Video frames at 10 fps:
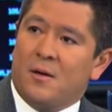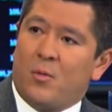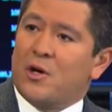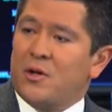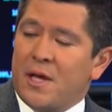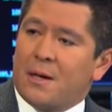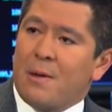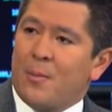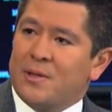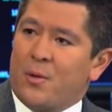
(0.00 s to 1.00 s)
What could they come
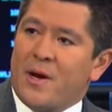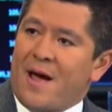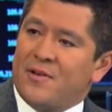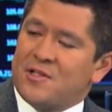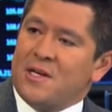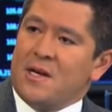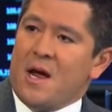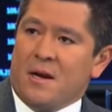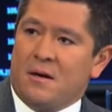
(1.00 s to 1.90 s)
up with that we haven't seen yet?